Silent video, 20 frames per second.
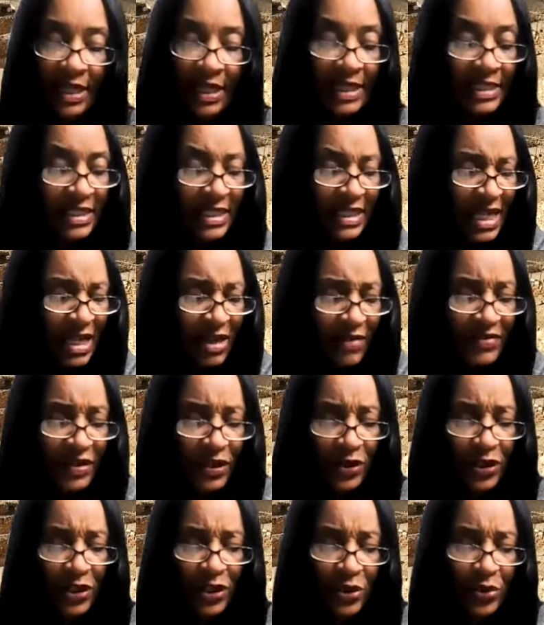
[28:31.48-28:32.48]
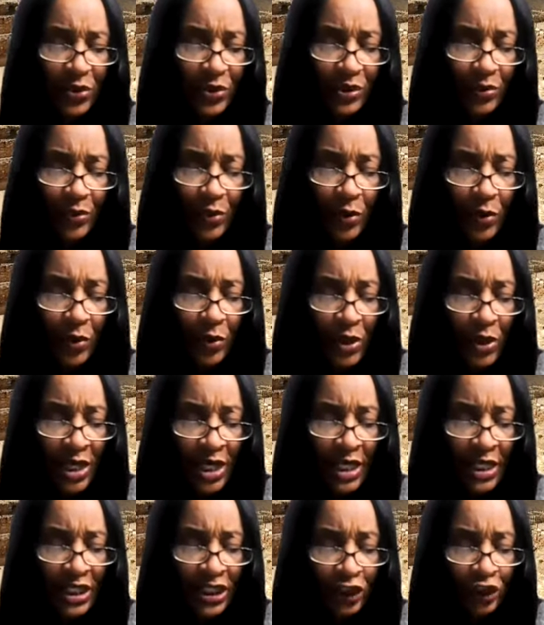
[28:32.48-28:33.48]
instead of their usual
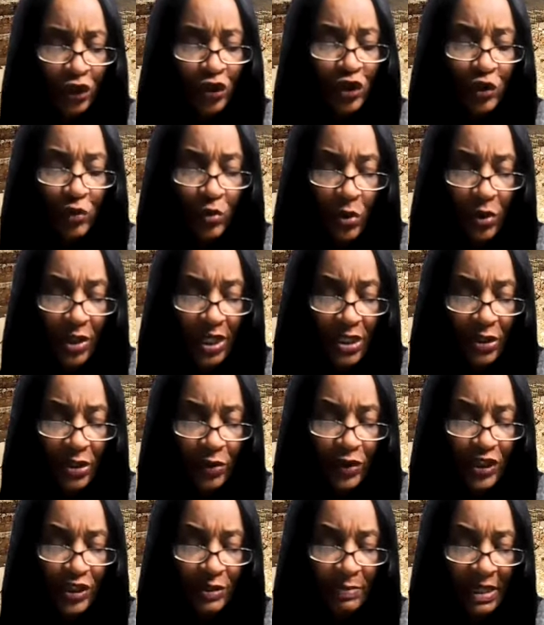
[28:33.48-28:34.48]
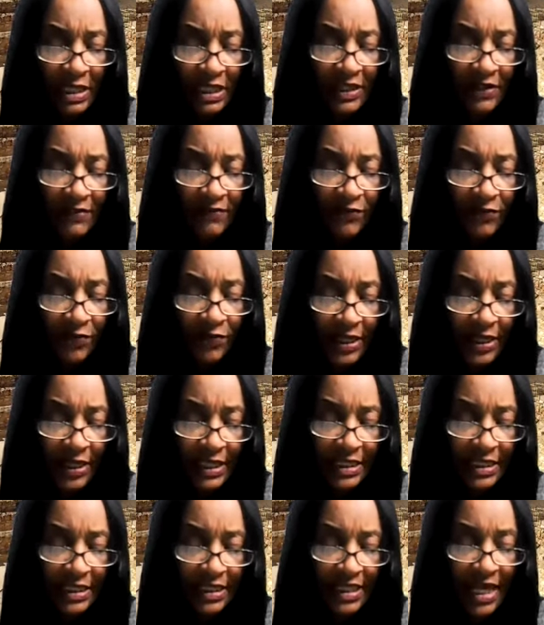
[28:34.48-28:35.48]
ill-smelling
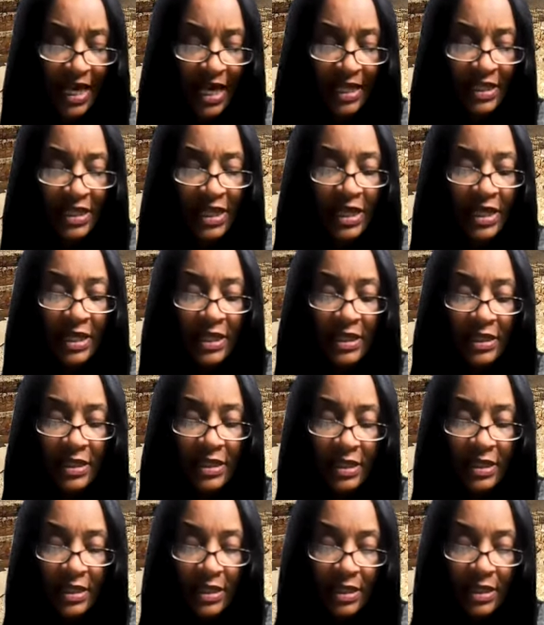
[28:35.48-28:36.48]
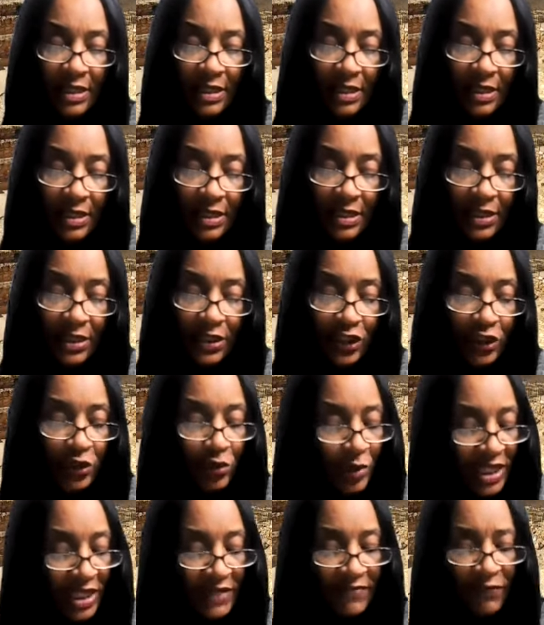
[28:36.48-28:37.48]
freight, that
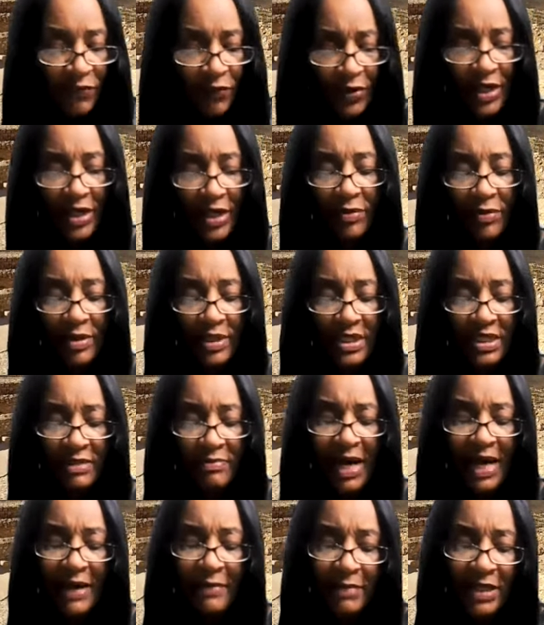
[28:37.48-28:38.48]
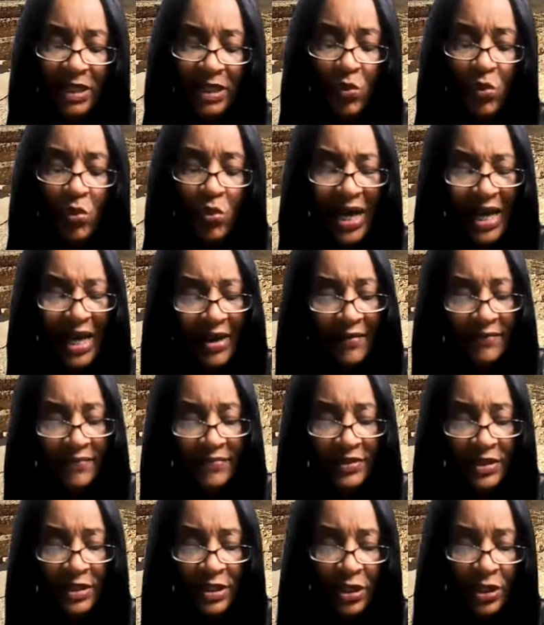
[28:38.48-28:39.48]
sweet fragrance might be
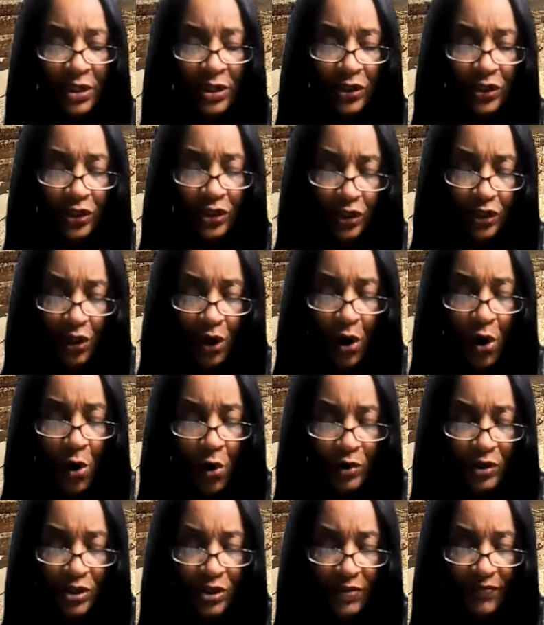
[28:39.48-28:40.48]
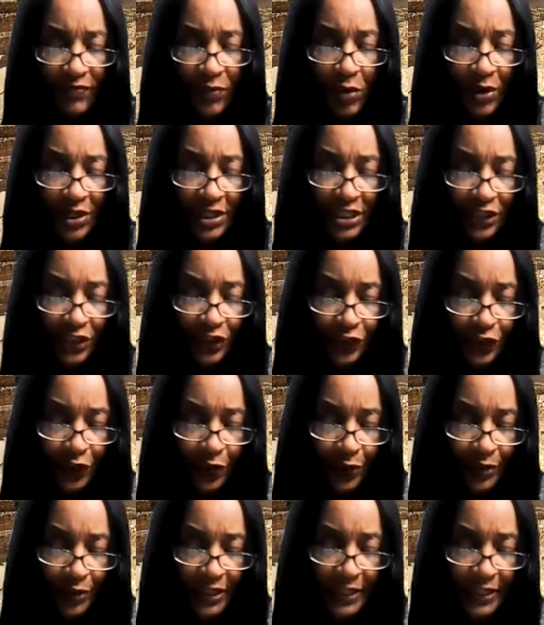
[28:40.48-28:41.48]
wafted to Jehoshaphat on his
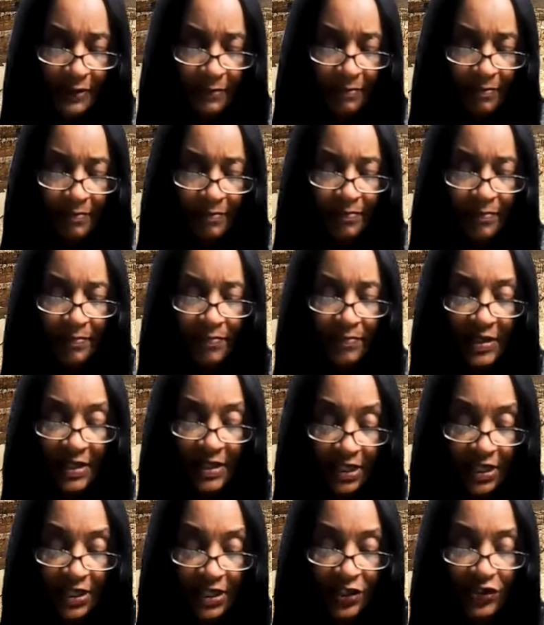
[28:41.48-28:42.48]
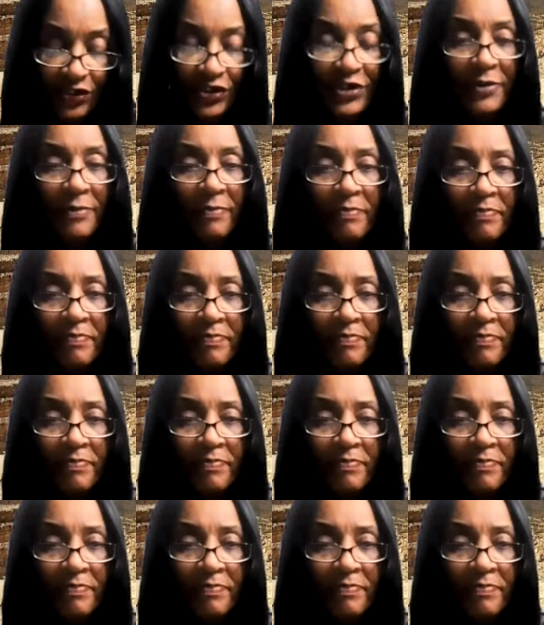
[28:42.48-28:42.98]
journey in Egypt.